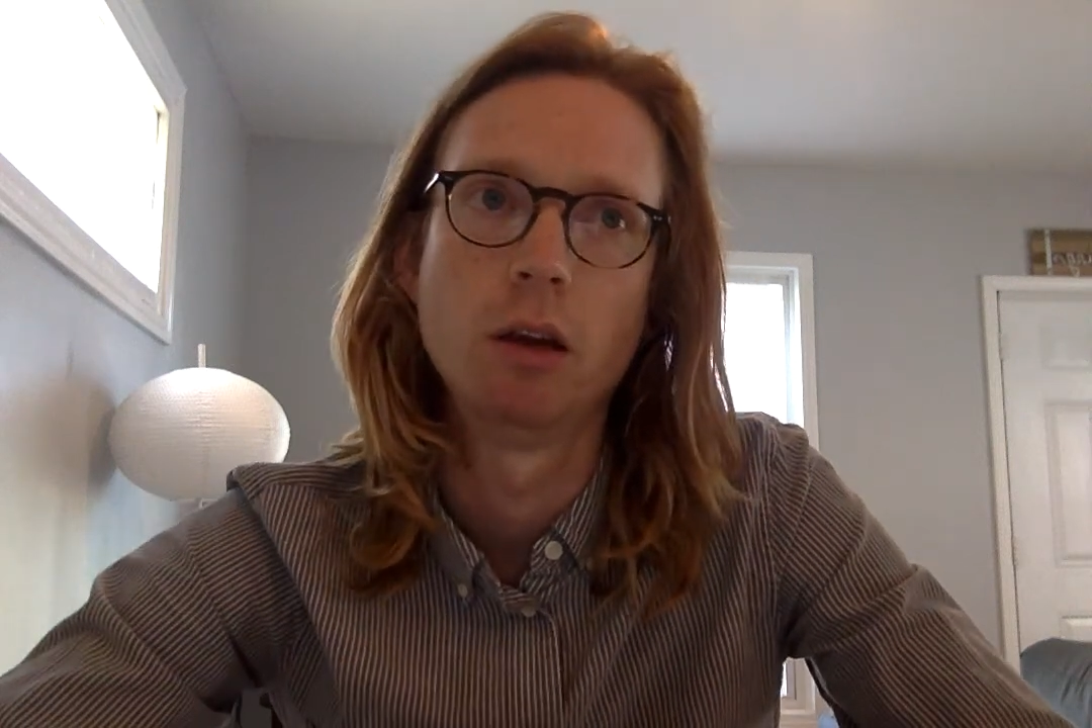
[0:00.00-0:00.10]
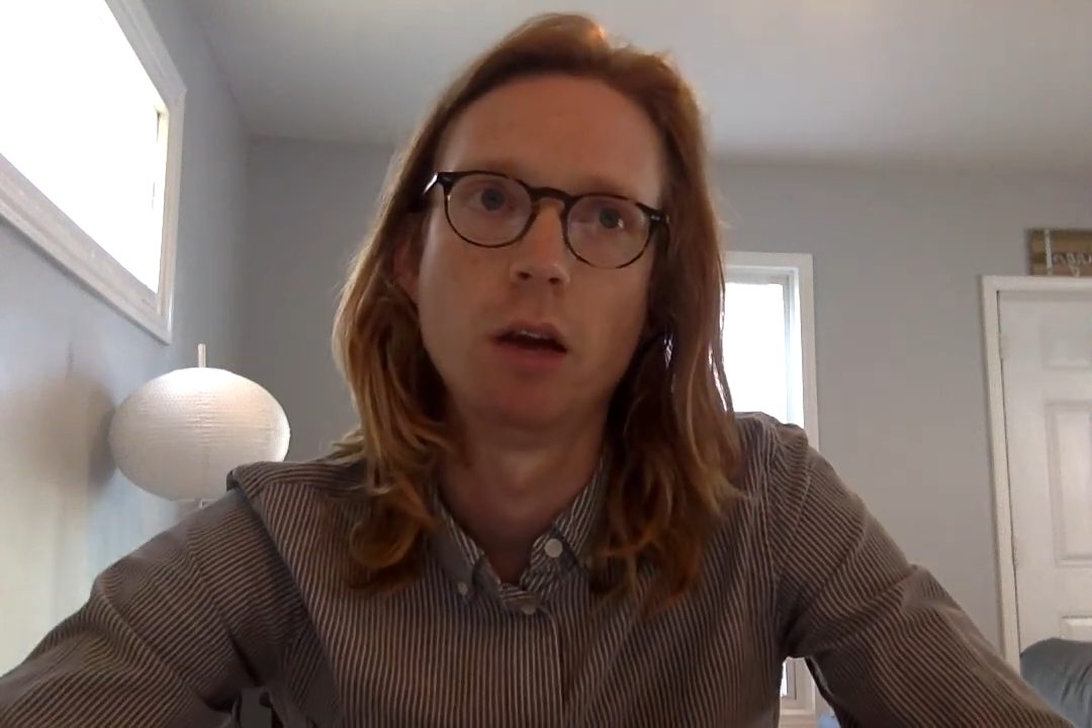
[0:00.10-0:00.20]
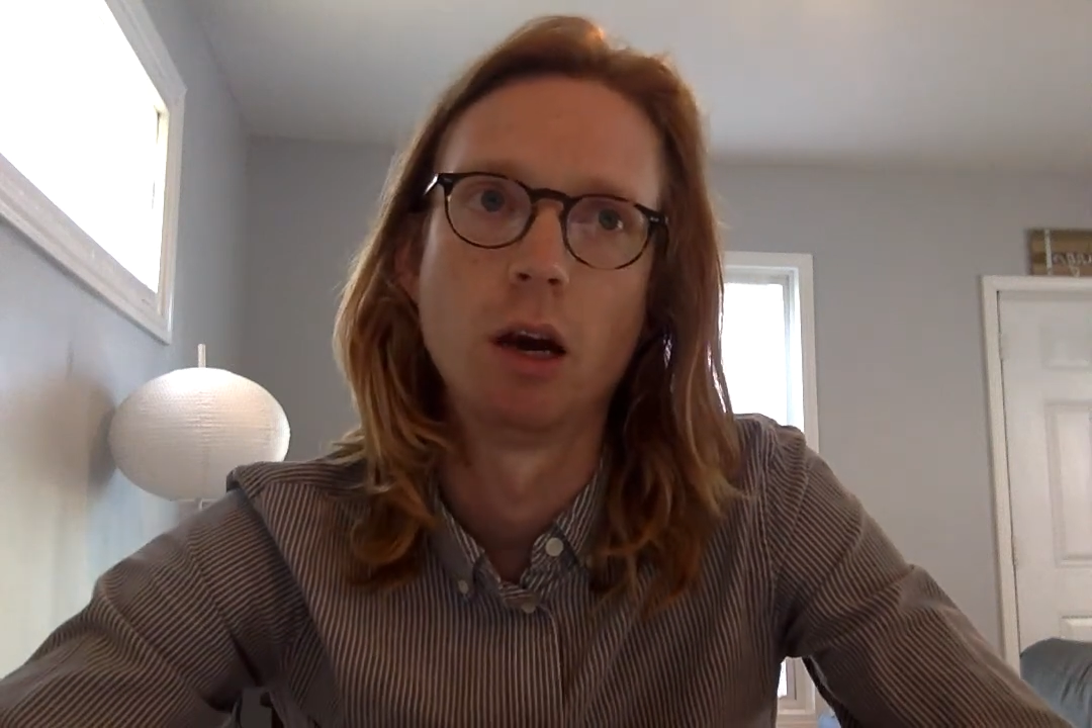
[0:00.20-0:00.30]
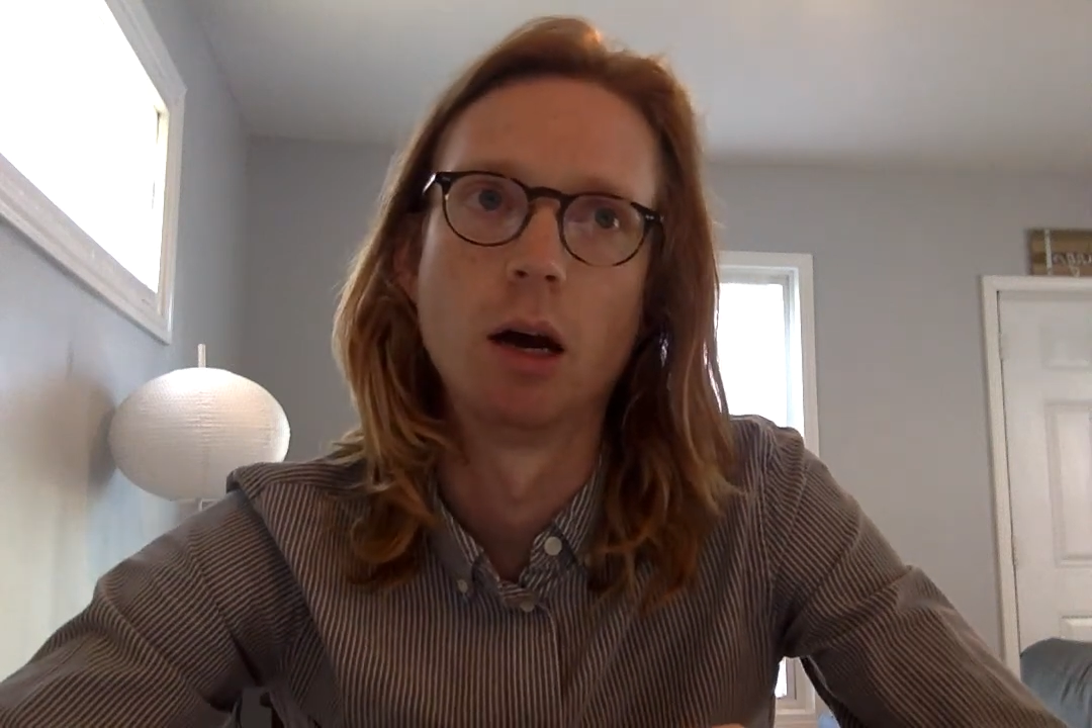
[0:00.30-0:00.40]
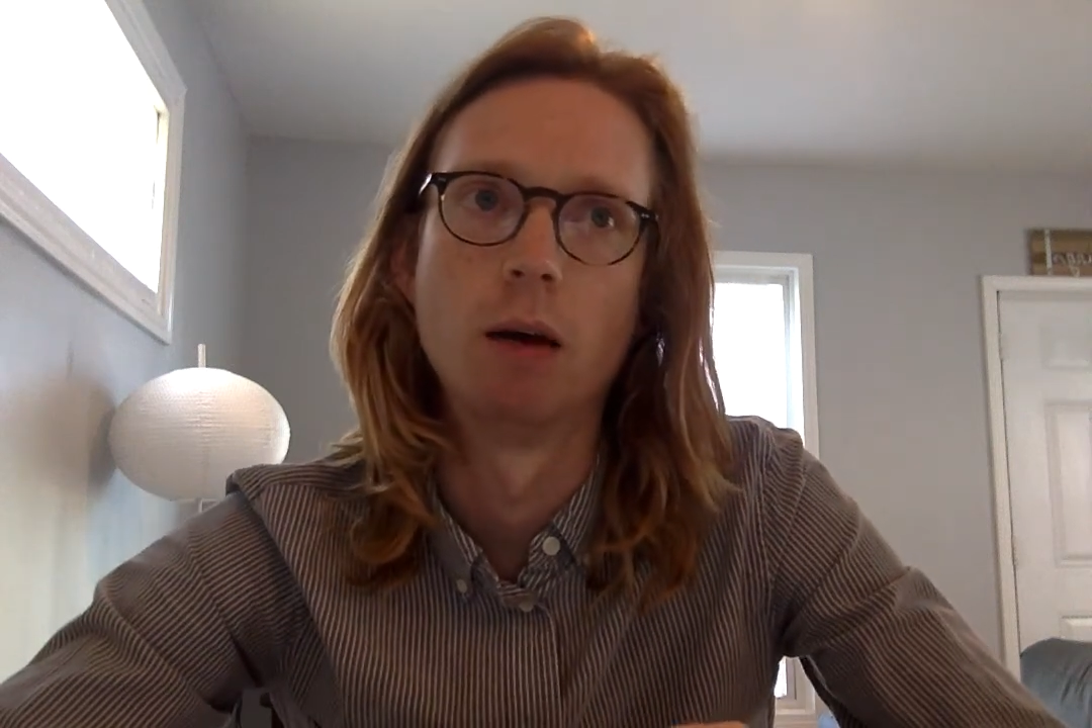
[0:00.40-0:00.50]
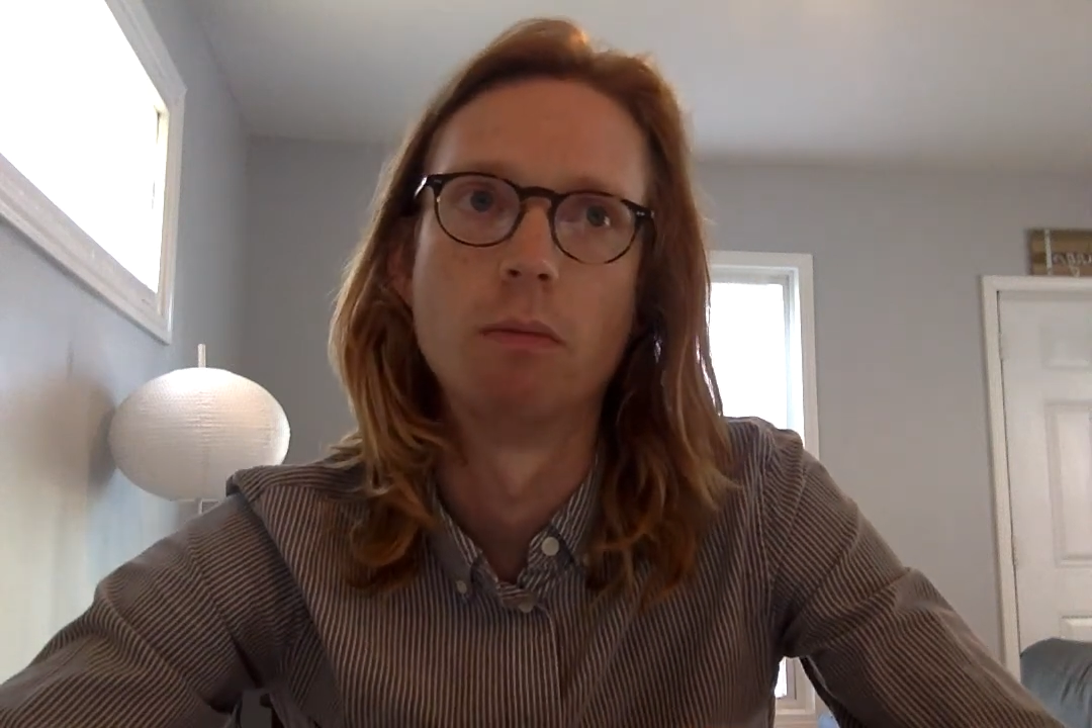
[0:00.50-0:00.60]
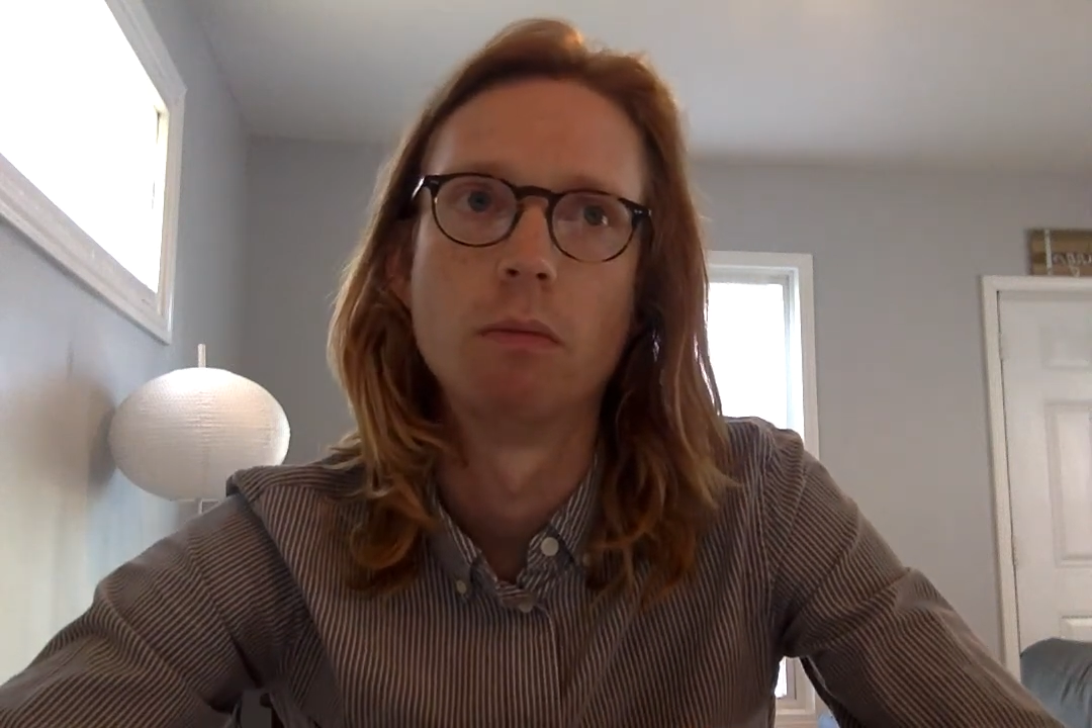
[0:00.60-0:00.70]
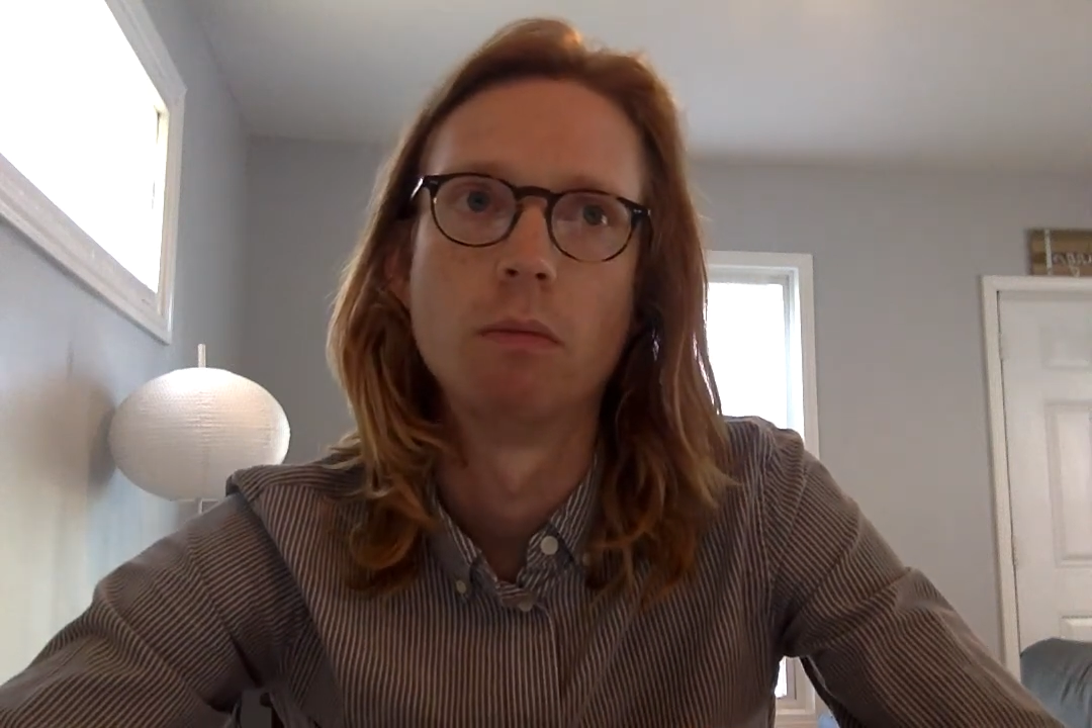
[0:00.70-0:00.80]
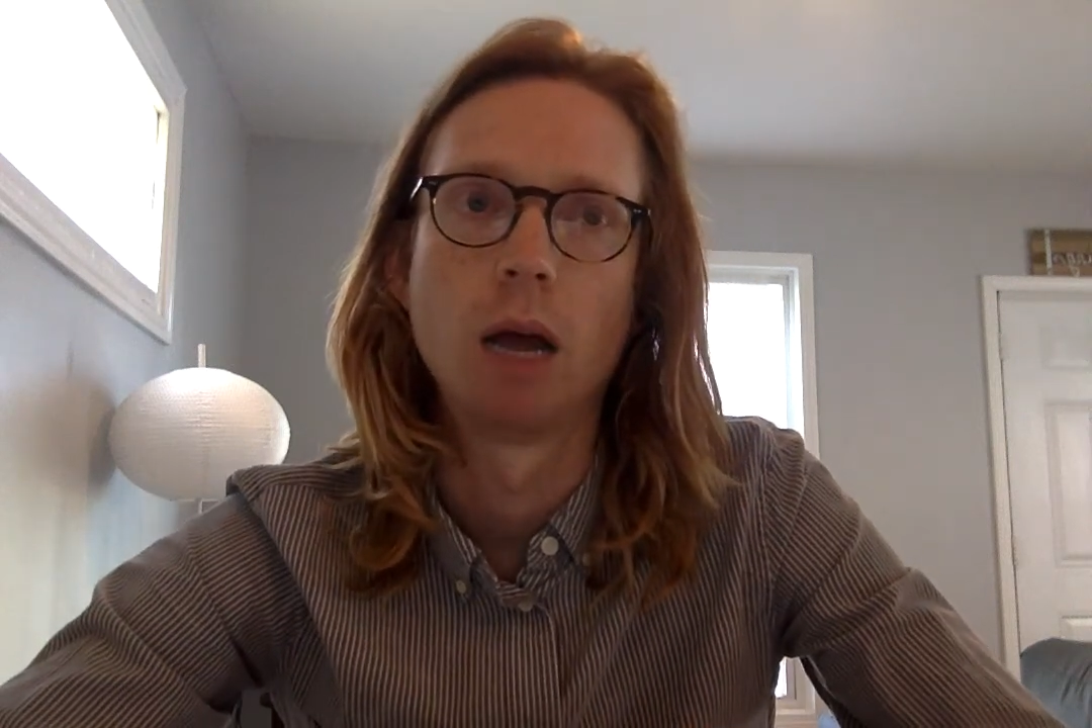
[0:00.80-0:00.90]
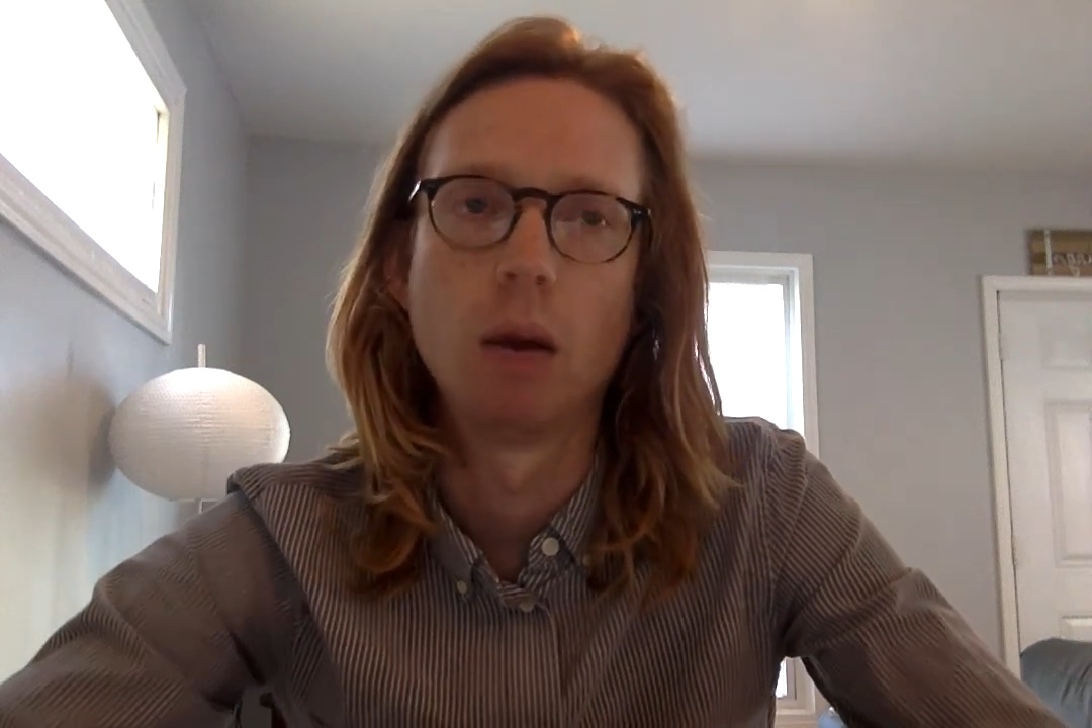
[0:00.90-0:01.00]

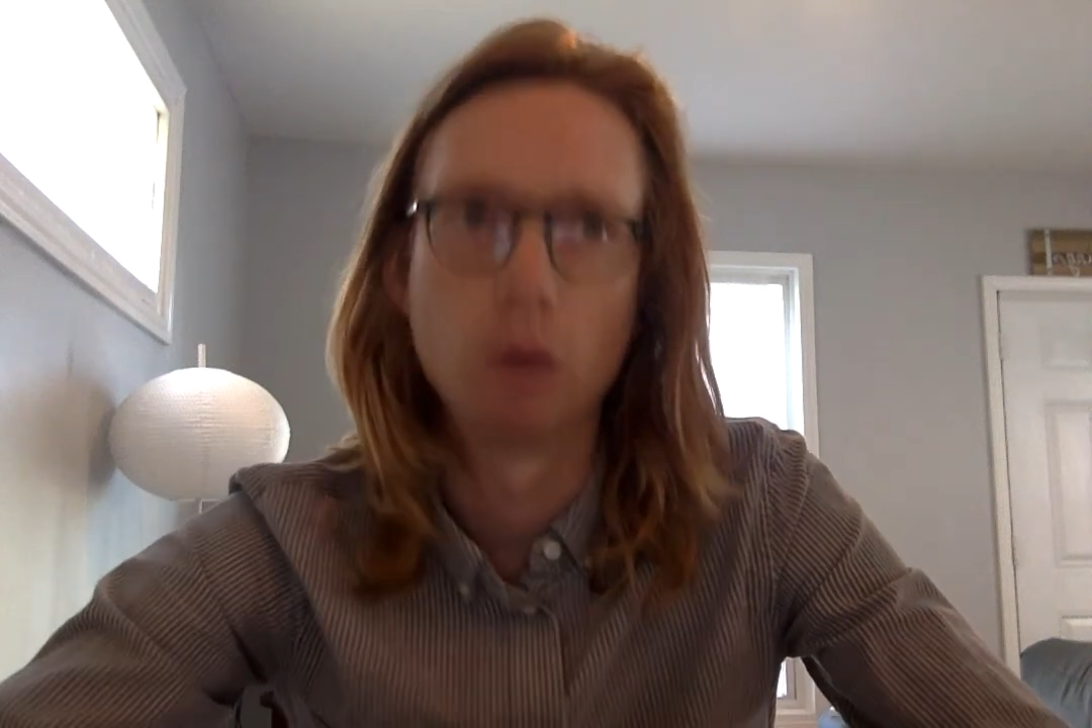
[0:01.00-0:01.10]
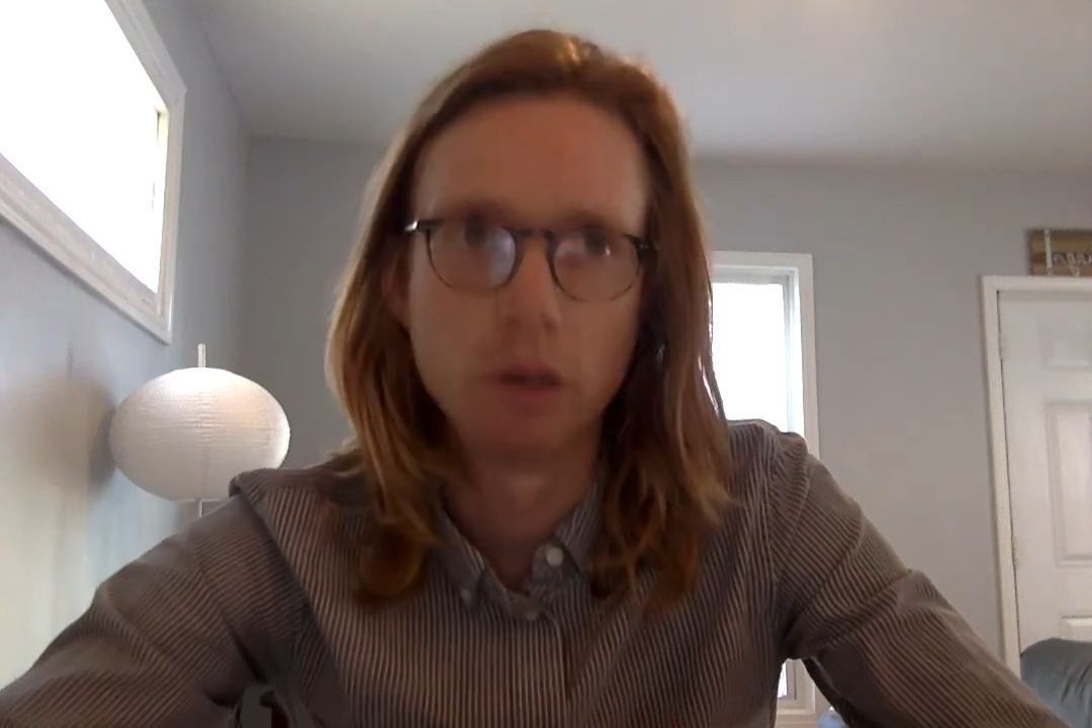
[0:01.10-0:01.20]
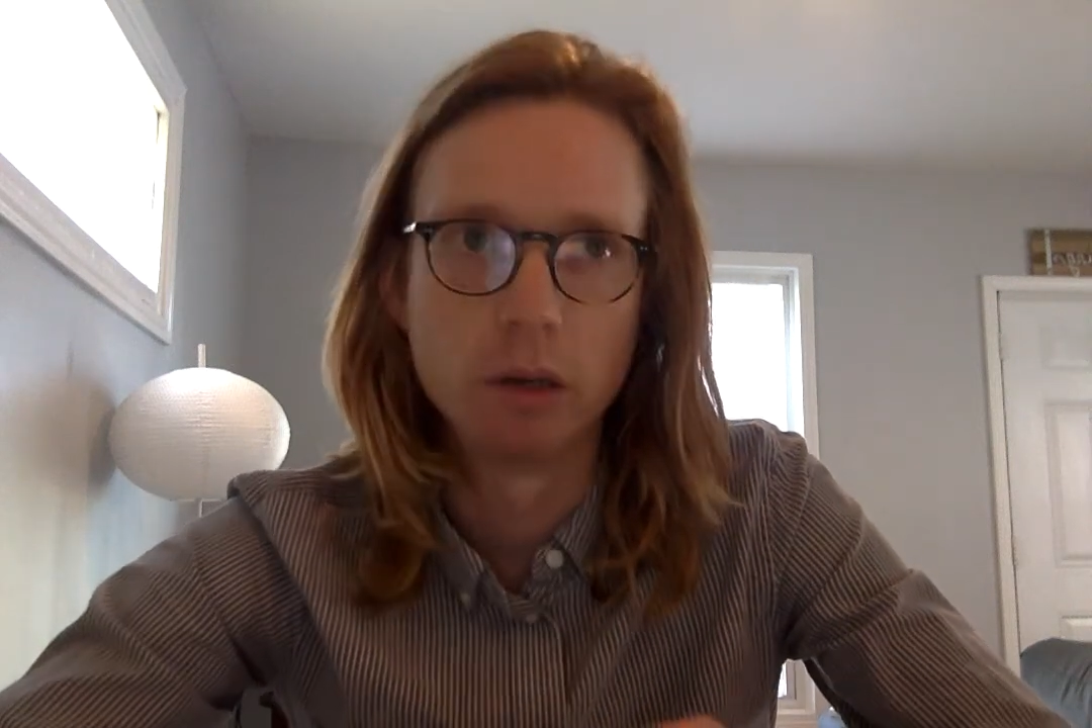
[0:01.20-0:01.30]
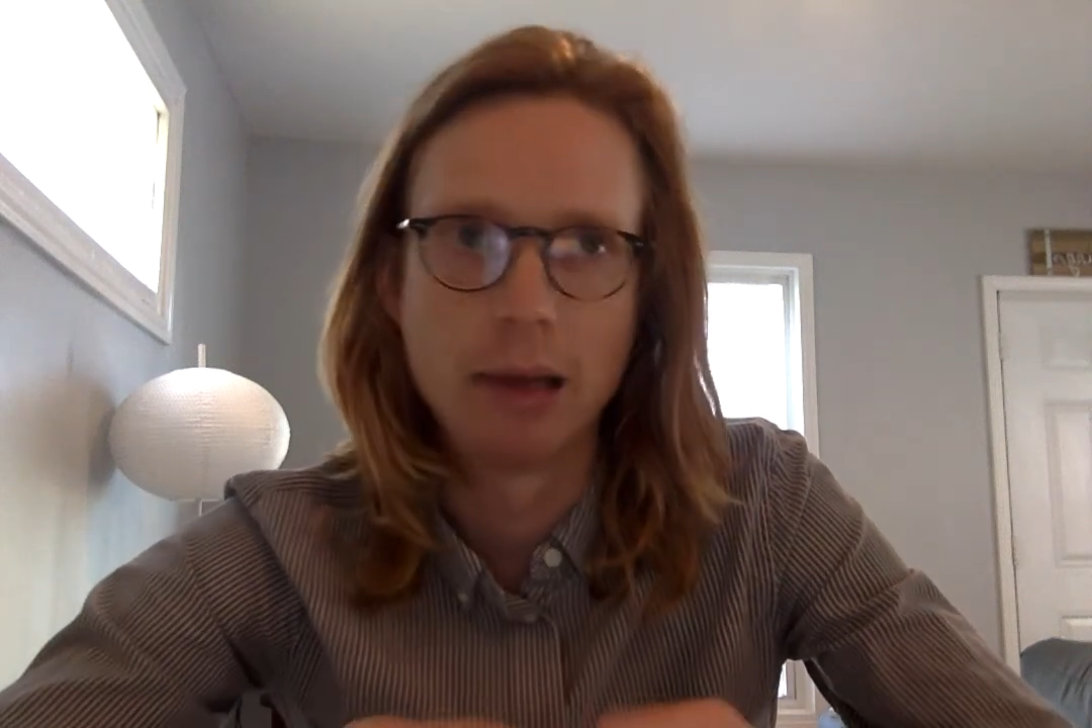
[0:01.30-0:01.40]
I wouldn't